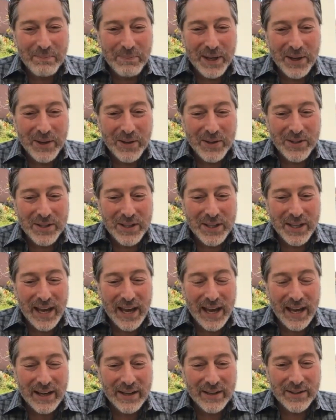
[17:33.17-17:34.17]
because the
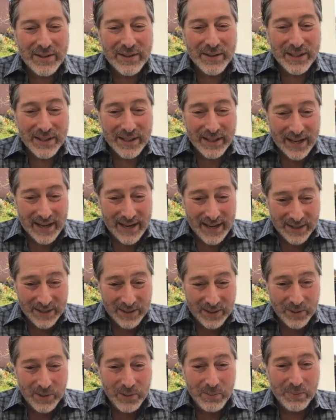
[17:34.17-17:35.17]

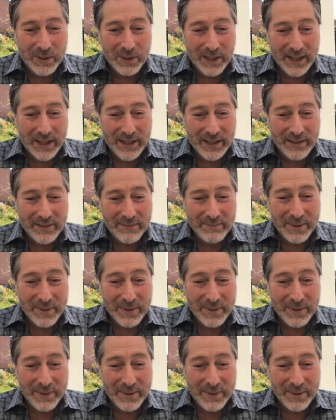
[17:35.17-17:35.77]
actor who played